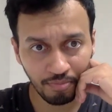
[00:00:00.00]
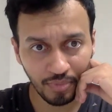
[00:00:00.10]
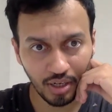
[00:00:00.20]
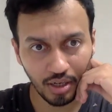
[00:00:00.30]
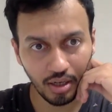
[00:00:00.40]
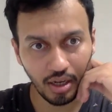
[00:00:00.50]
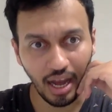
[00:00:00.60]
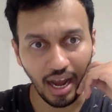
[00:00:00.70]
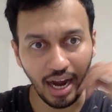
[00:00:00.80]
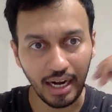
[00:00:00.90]

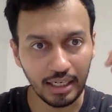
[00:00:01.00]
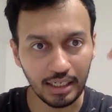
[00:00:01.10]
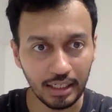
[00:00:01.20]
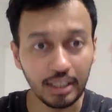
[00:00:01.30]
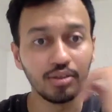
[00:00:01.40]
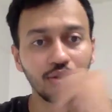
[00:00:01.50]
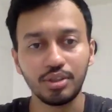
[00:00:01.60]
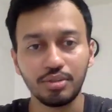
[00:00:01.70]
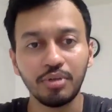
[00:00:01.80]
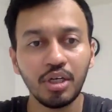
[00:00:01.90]
and
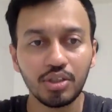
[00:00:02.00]
Hinduism.